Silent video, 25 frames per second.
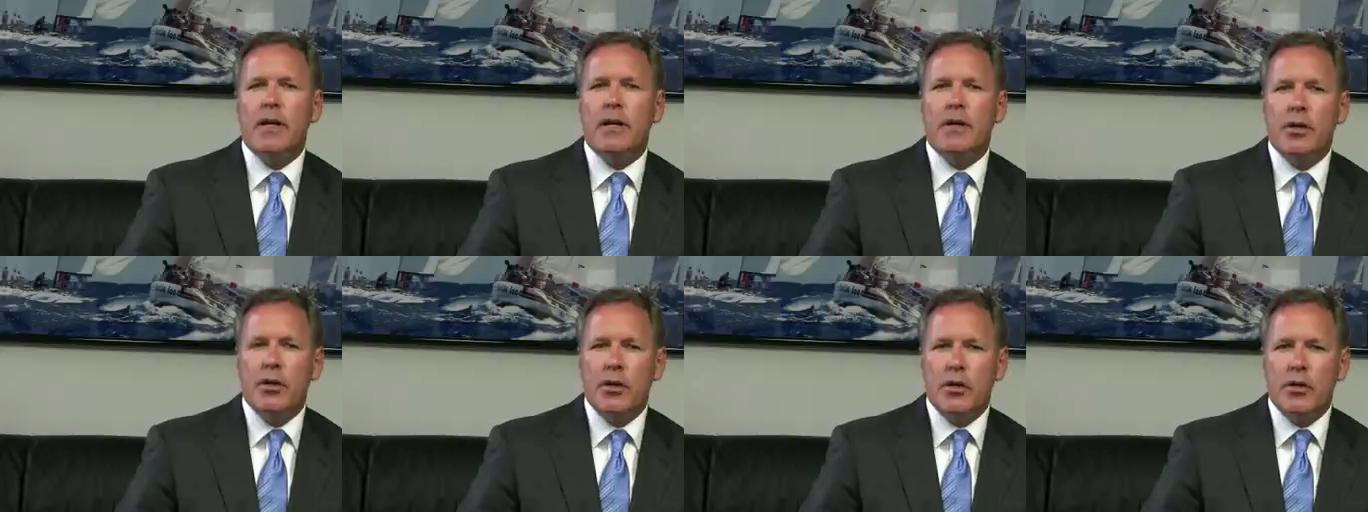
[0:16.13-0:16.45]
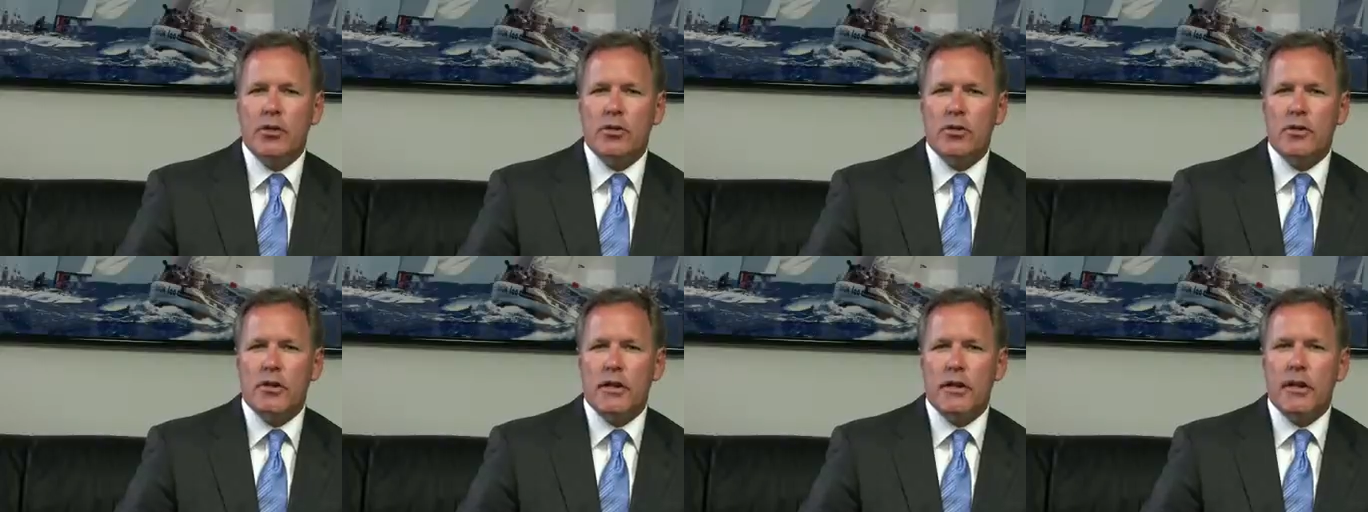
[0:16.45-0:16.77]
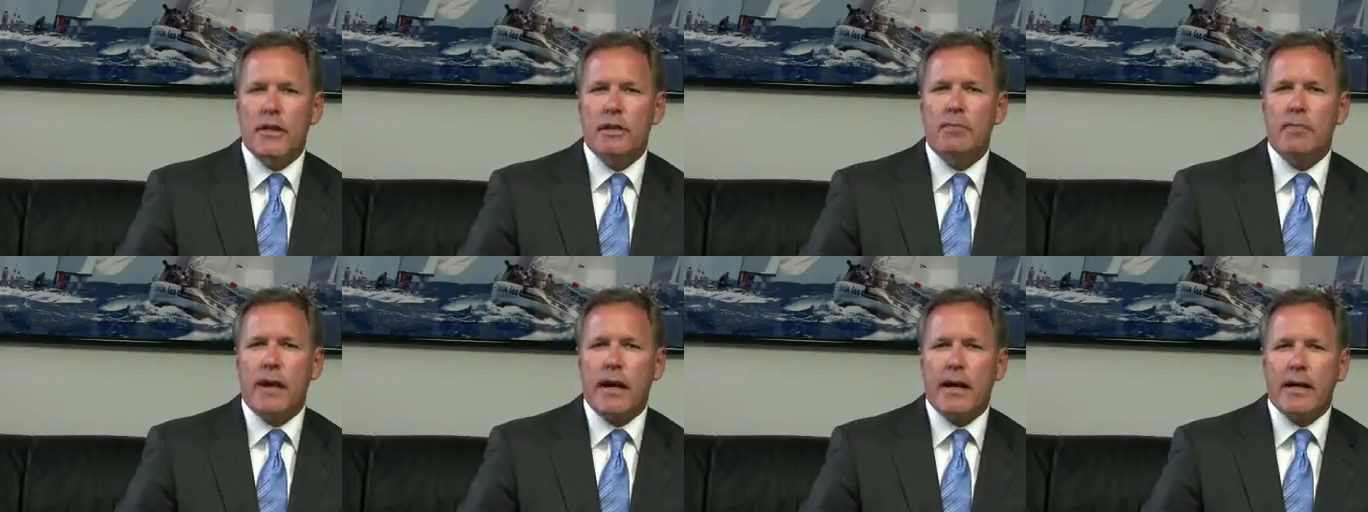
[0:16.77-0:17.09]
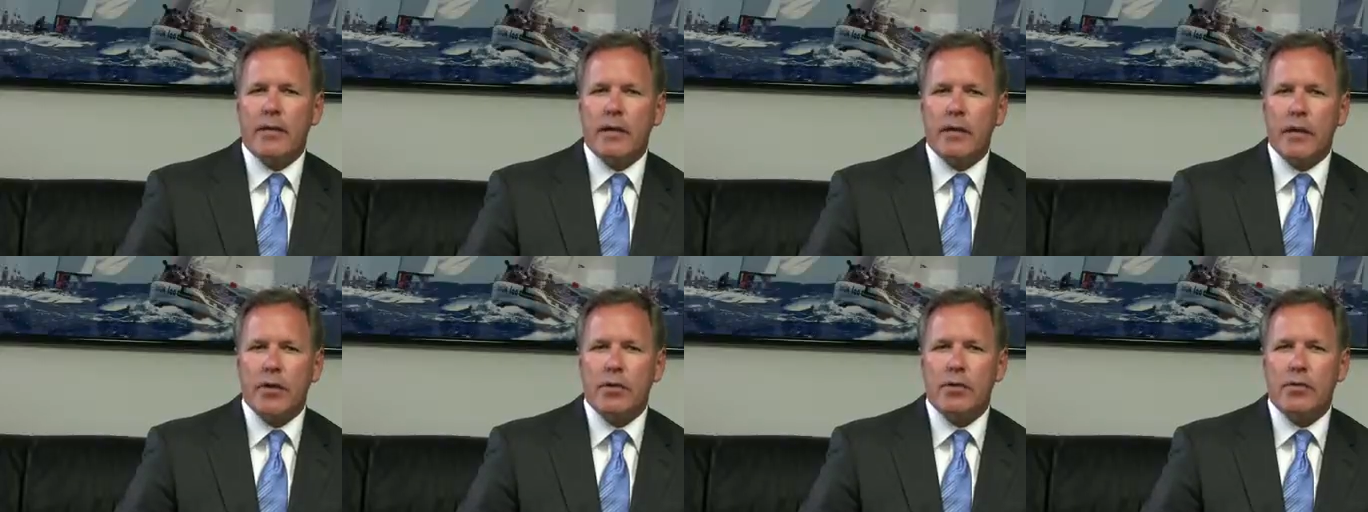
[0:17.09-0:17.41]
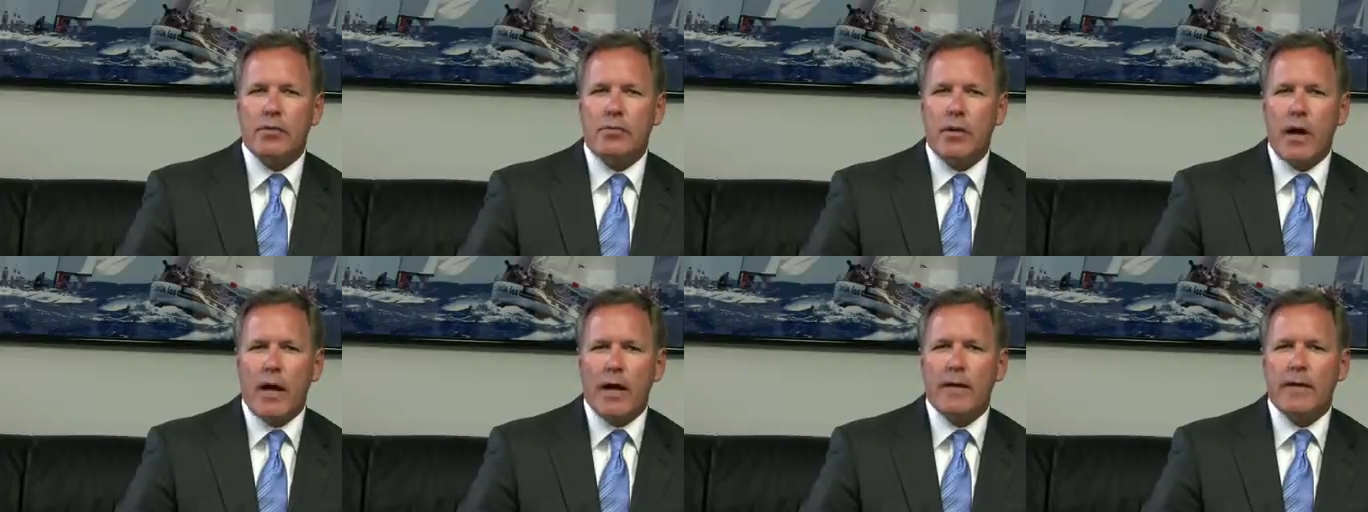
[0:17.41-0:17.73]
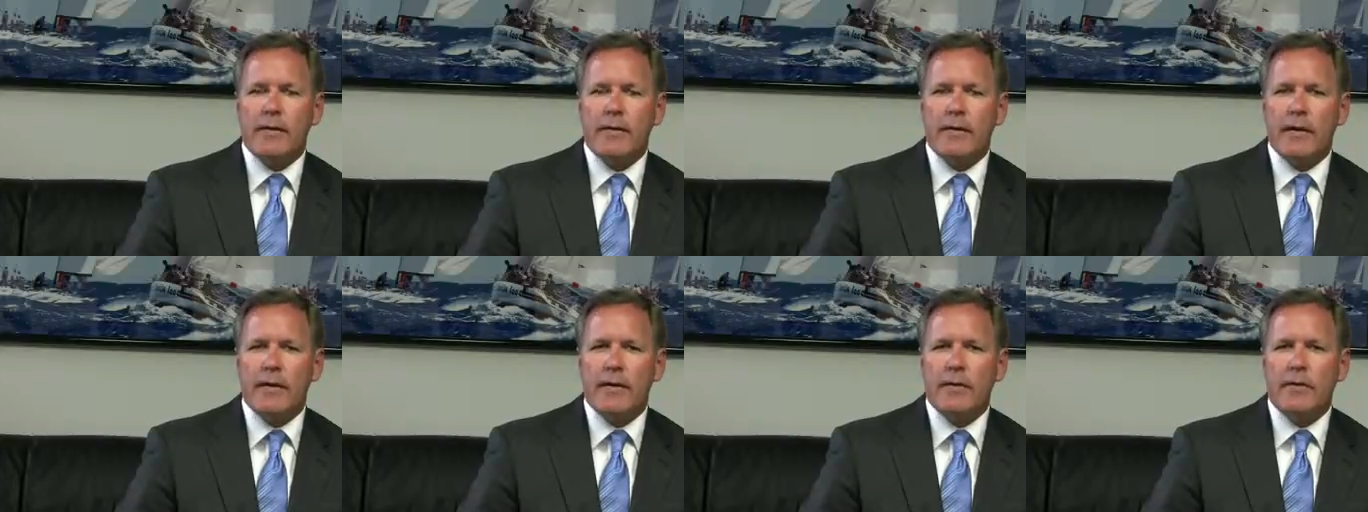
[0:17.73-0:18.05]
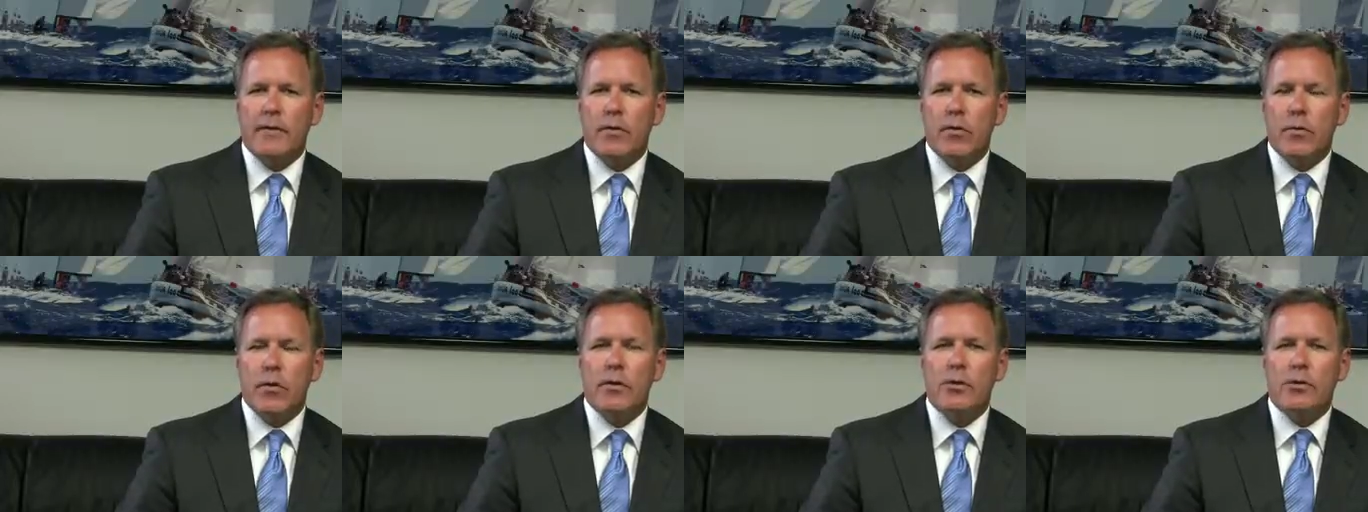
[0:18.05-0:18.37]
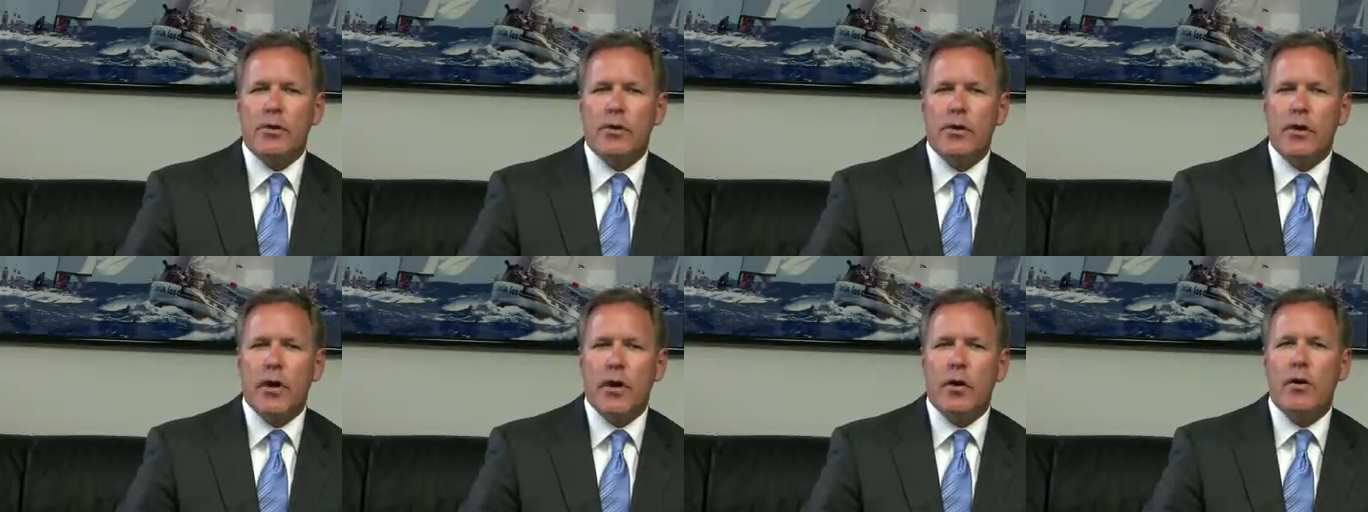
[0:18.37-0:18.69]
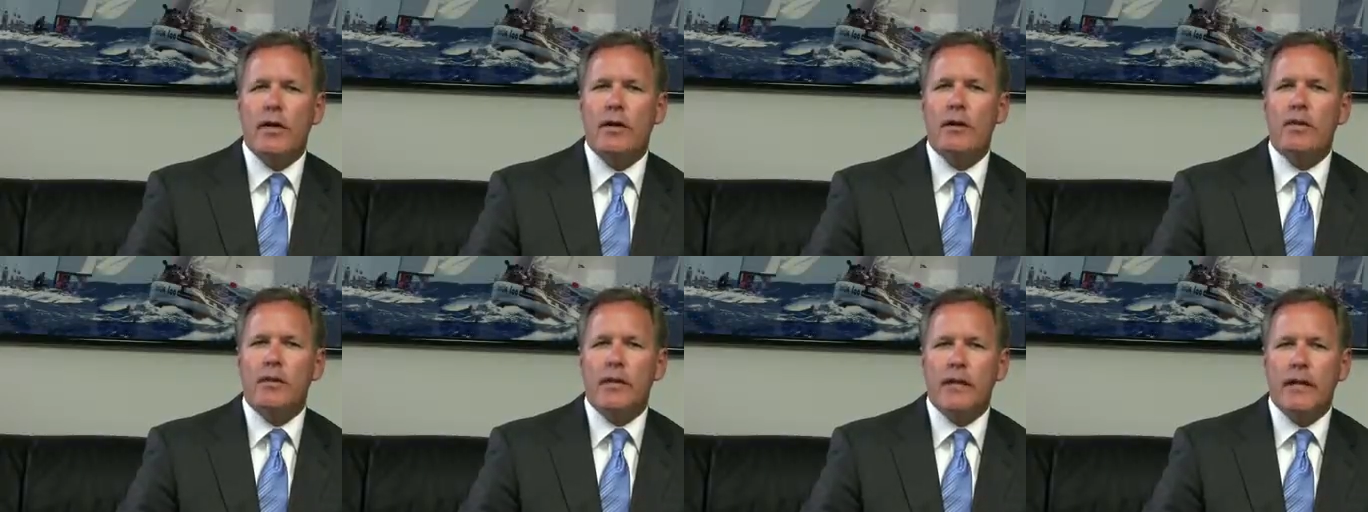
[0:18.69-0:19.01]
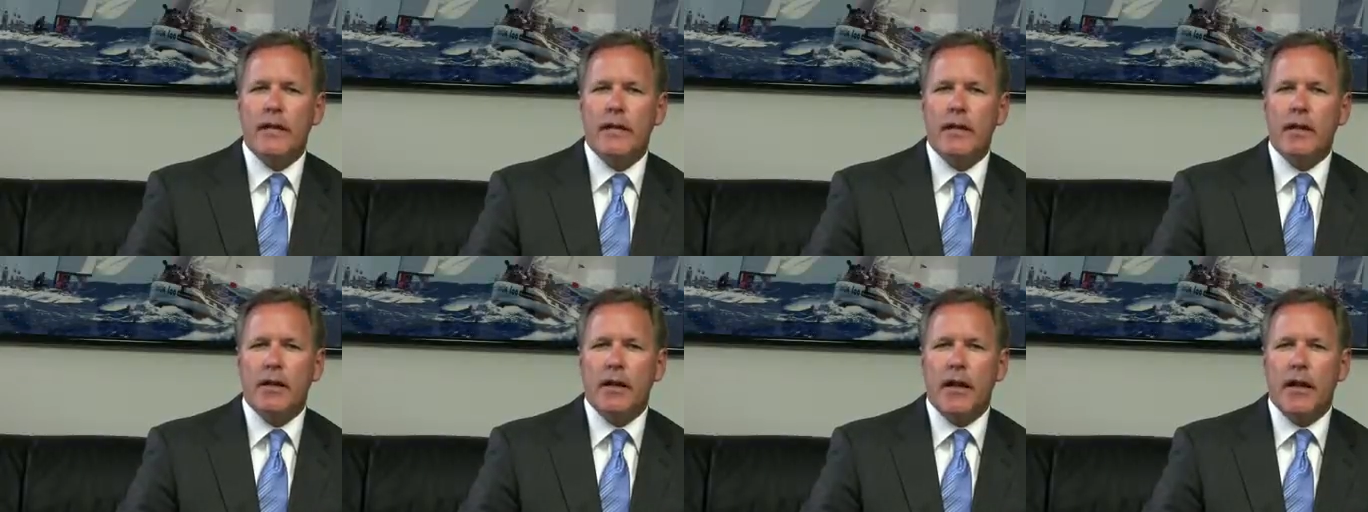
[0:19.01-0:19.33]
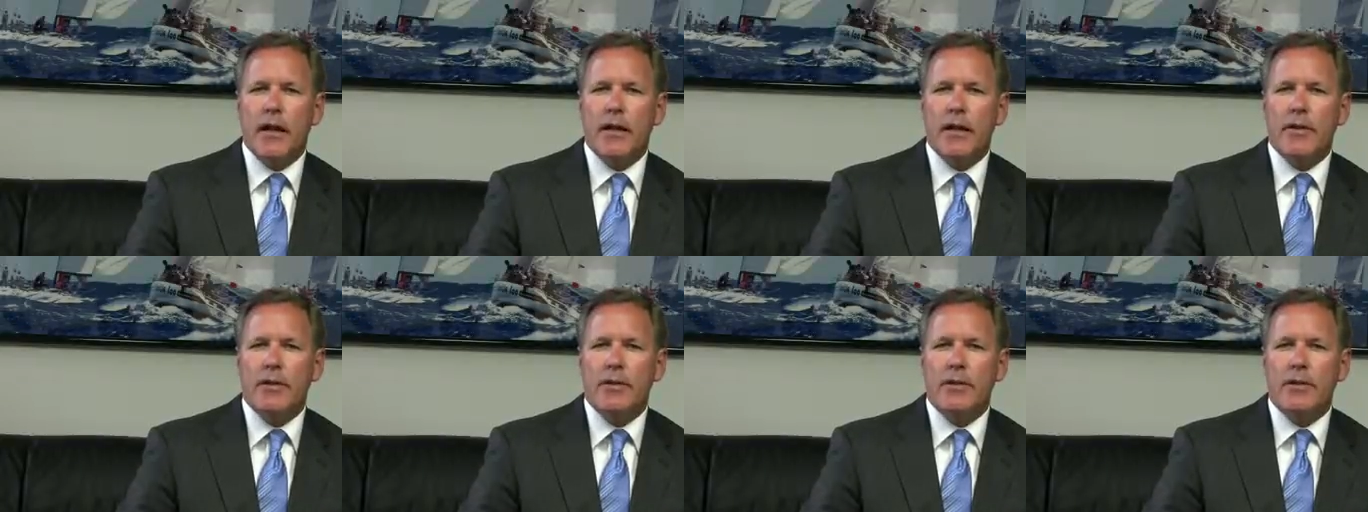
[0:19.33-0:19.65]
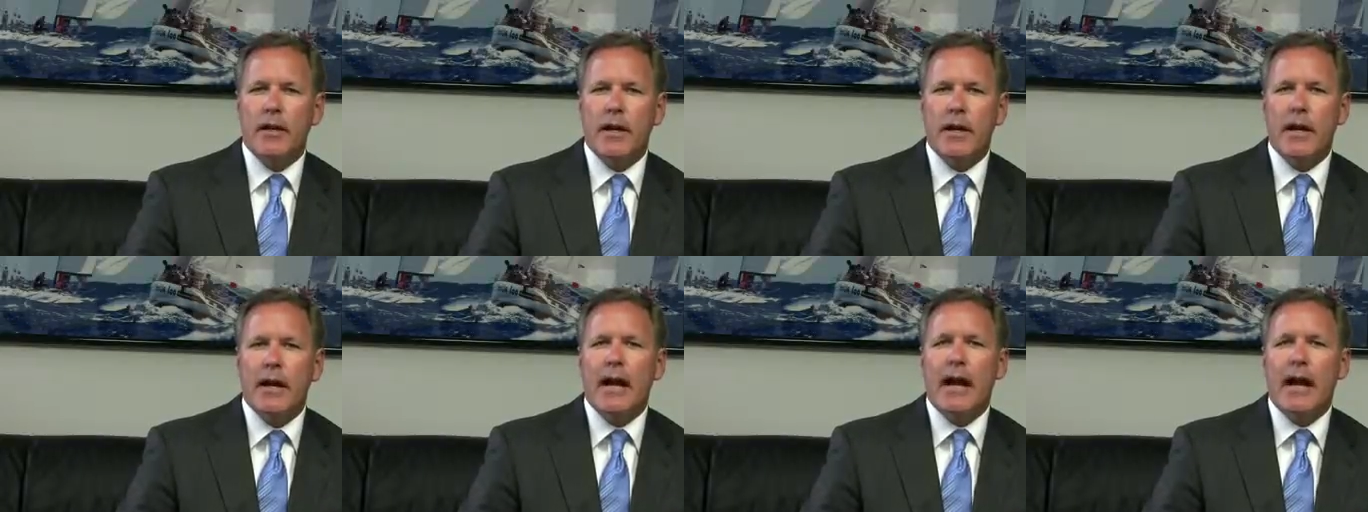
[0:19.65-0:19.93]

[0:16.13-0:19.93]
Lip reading: usually by close relatives, which are known as legal heirs,